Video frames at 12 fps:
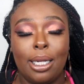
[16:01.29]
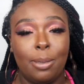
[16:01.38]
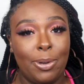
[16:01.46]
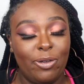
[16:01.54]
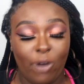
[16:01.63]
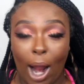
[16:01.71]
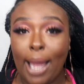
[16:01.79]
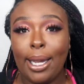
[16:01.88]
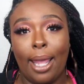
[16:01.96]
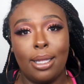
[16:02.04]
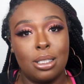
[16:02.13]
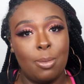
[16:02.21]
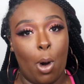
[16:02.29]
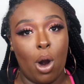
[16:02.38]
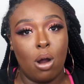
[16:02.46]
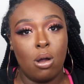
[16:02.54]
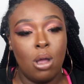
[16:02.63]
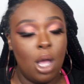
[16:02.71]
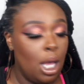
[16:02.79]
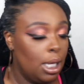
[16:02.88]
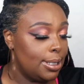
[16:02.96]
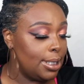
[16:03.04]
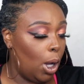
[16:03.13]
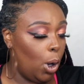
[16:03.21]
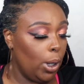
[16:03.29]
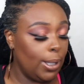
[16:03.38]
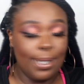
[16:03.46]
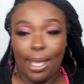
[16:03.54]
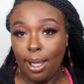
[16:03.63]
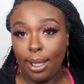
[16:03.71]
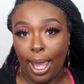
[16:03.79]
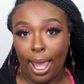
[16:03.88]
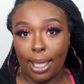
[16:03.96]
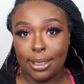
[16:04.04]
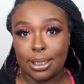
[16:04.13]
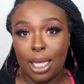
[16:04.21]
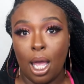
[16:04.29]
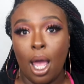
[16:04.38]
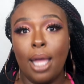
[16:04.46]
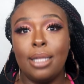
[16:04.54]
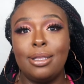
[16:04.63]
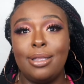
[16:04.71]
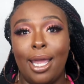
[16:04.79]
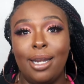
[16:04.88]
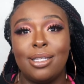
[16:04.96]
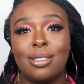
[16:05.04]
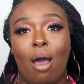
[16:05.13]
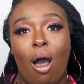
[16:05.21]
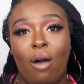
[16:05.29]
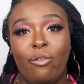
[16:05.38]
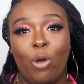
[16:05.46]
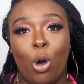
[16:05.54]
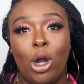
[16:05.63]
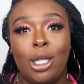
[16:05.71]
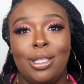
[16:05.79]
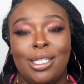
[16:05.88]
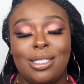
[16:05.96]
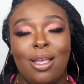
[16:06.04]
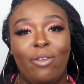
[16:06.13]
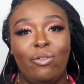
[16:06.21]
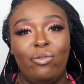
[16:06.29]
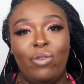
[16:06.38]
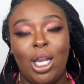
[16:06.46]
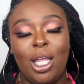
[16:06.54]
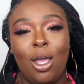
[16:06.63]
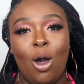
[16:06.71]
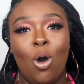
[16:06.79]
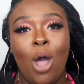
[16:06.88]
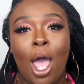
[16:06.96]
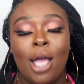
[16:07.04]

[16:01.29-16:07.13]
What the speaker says: it'll be Friday tomorrow. So yeah, guys, that is all for this video.